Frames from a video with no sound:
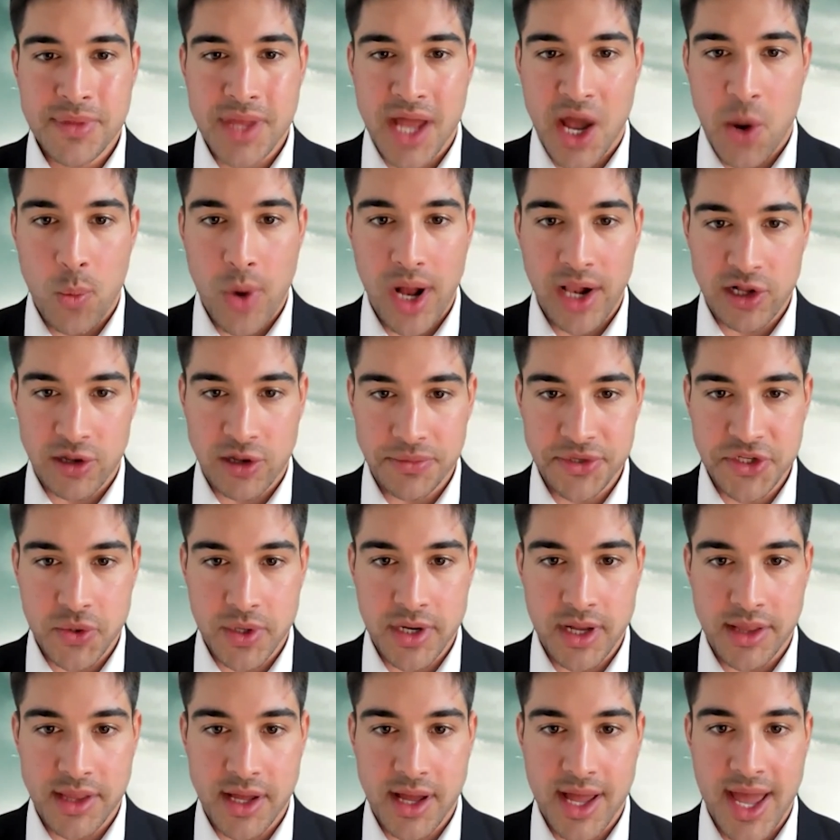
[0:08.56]
and welcome to
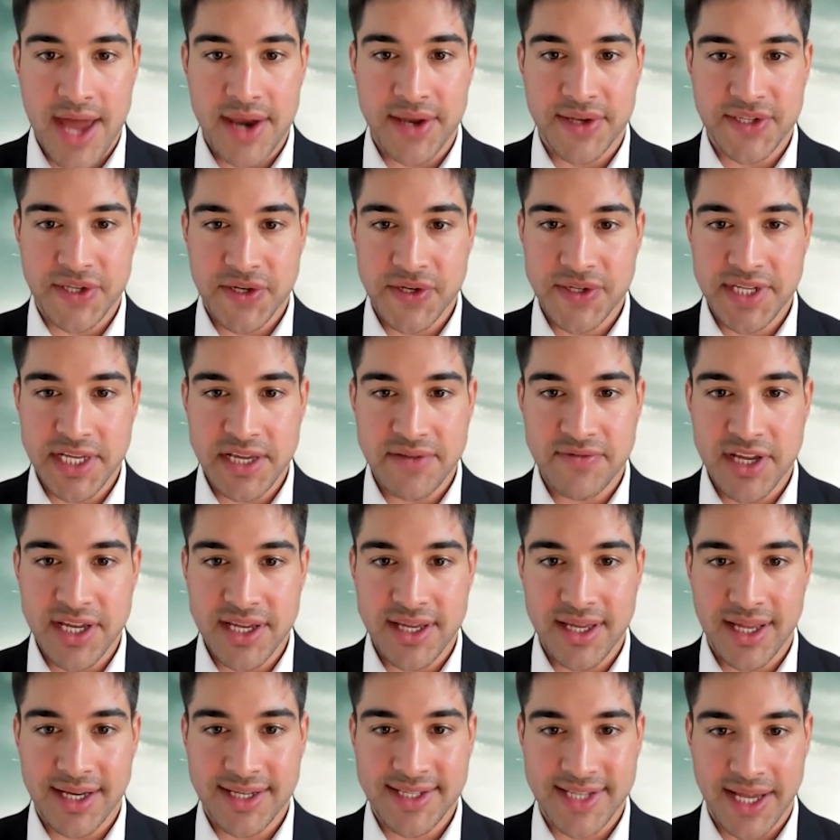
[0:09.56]
another Edison
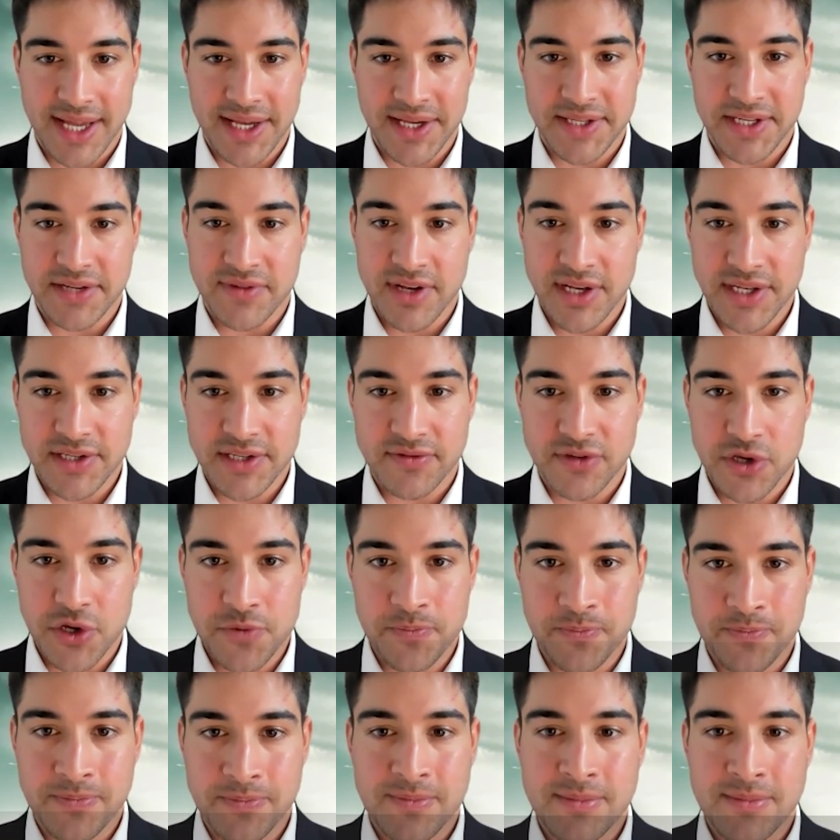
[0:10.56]
TV executive interview.